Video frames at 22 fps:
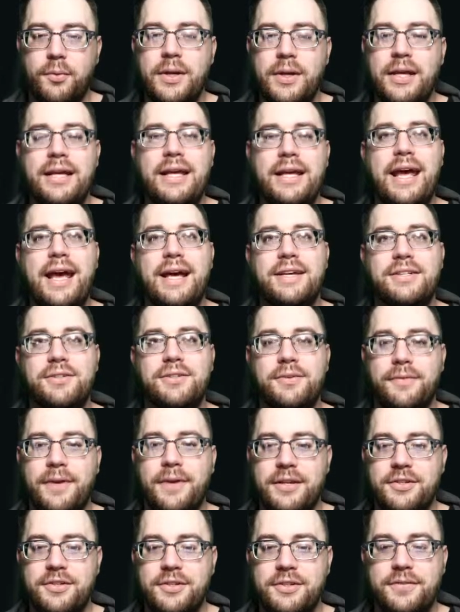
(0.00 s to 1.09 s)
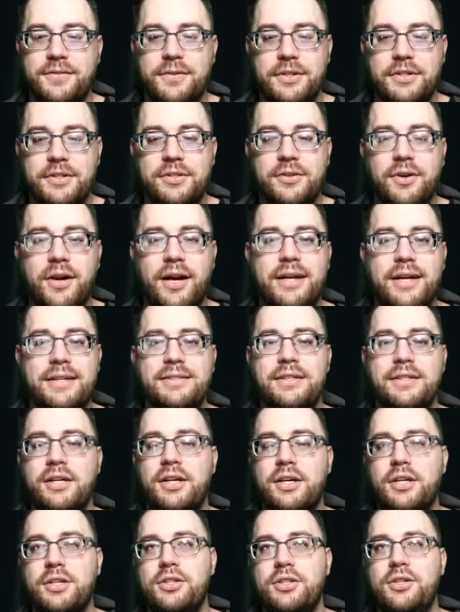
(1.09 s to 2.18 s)
Castle Vantress for the Scries,
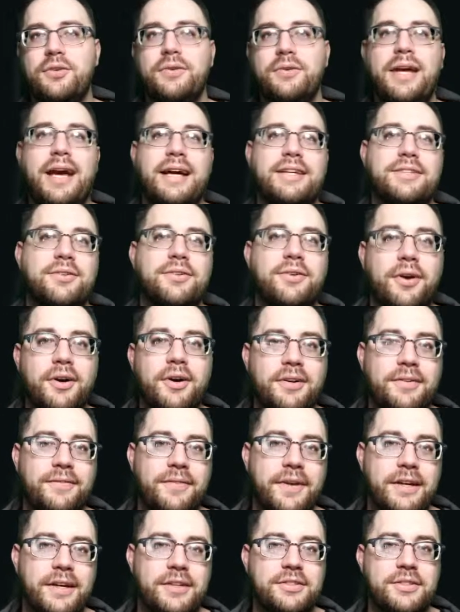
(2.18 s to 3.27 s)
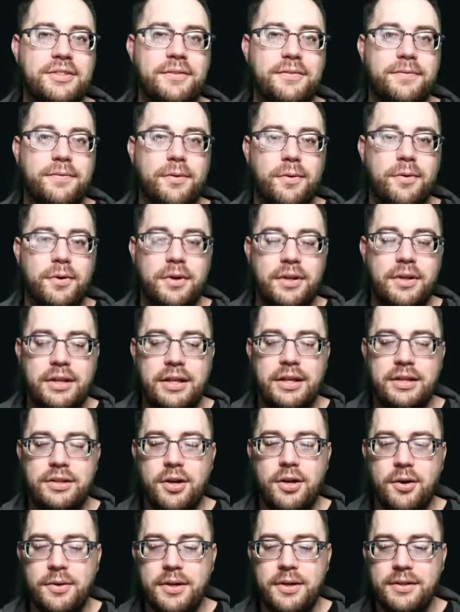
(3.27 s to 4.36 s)
2 Castle Ardenvales for the
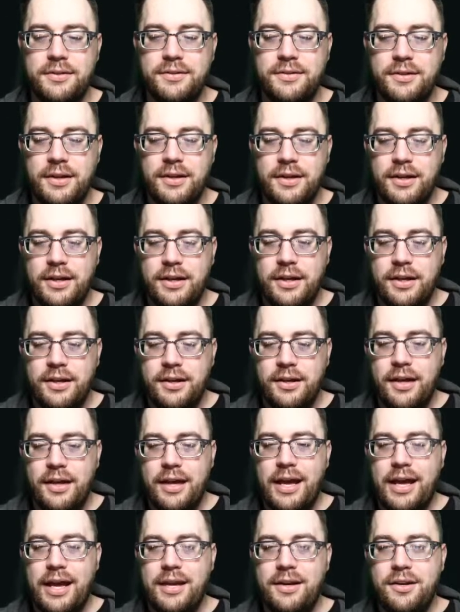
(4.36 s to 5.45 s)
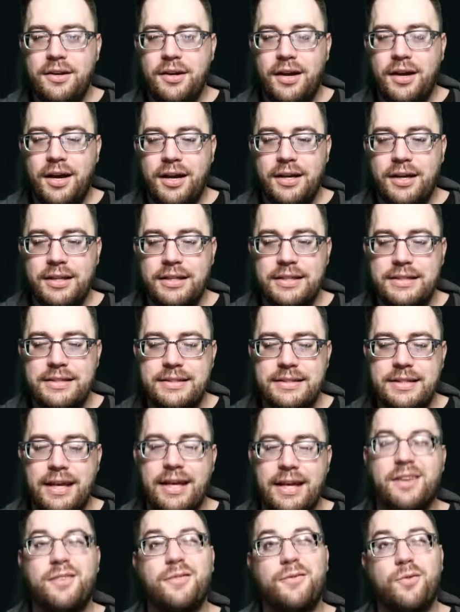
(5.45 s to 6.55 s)
tokens, 8 Islands,
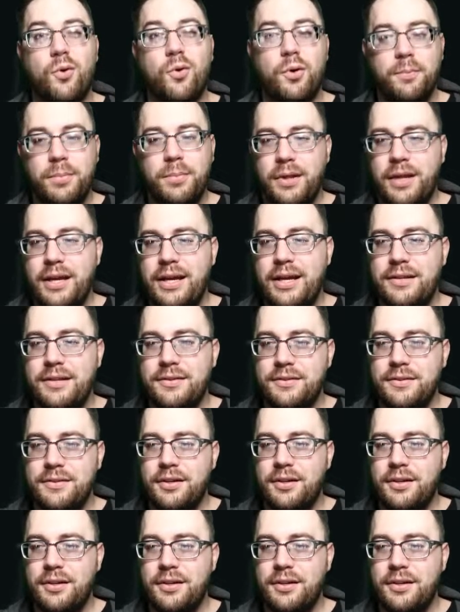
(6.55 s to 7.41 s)
and 4 Plains.